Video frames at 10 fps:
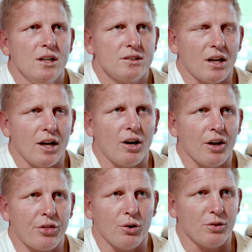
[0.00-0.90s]
So
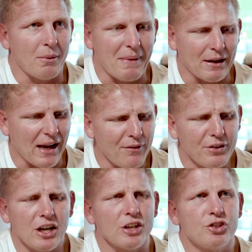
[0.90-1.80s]
I thought no matter
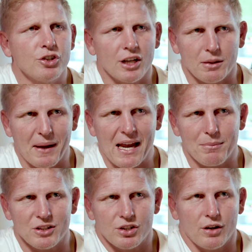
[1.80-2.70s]
everything I do, I'm going to pair
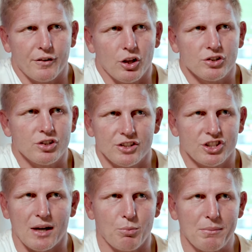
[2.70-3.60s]
myself alongside
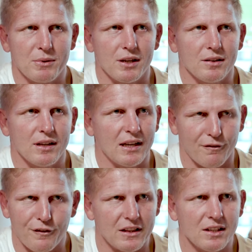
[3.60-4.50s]
Shane Webcke in
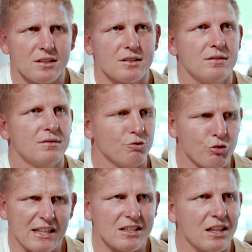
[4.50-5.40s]
fitness,
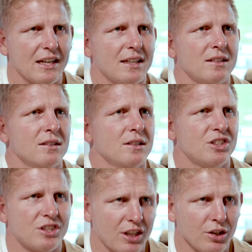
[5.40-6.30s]
wrestling,
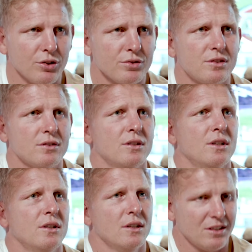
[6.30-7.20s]
skills,
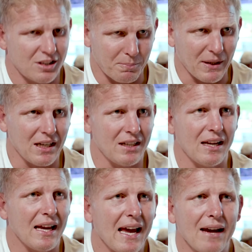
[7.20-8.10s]

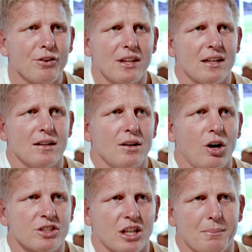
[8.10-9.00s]
speed, everything.
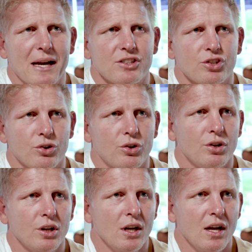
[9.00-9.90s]
I was going to make sure
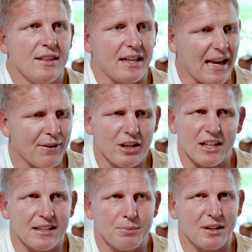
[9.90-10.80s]
that everything
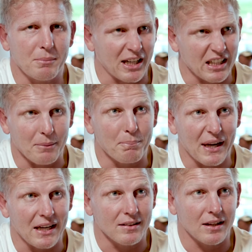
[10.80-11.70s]
I did with him, I'm going to
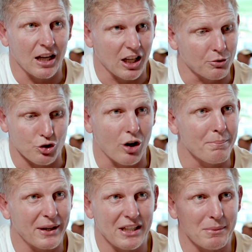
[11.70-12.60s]
compete. I'm going to try
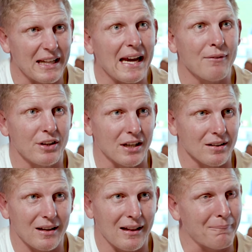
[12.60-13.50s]
and beat him in everything.
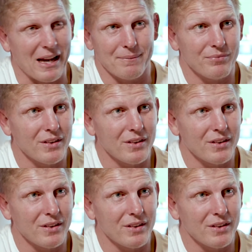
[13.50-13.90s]
And